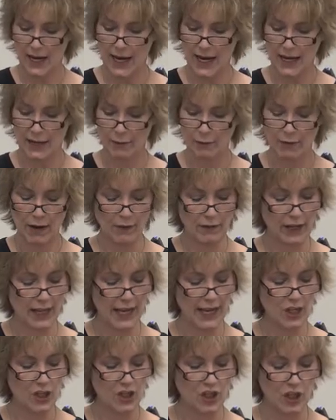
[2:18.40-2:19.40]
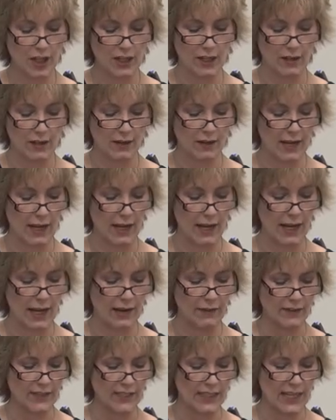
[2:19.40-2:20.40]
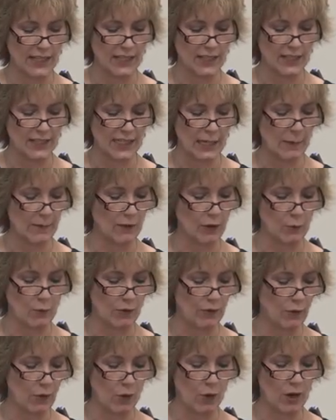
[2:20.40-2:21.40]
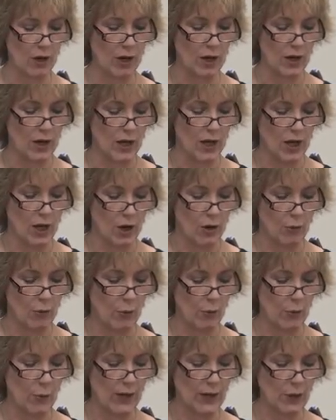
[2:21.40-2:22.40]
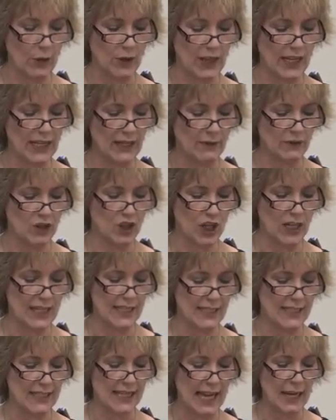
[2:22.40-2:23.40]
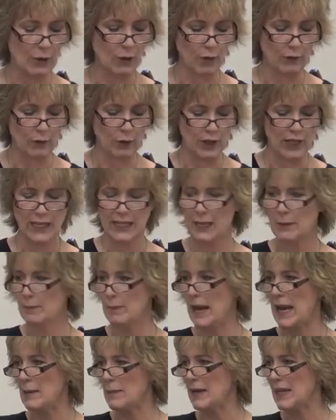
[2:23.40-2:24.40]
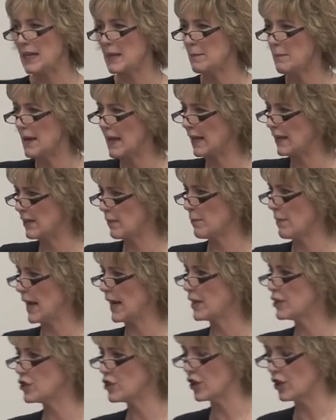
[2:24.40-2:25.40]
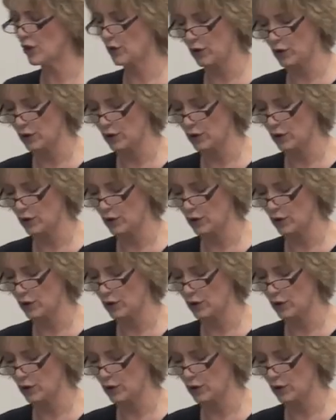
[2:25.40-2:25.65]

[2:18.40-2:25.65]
And in Revelation, I, have said to some of you before, when you think of Jesus, I don't know if you think of the baby in the manger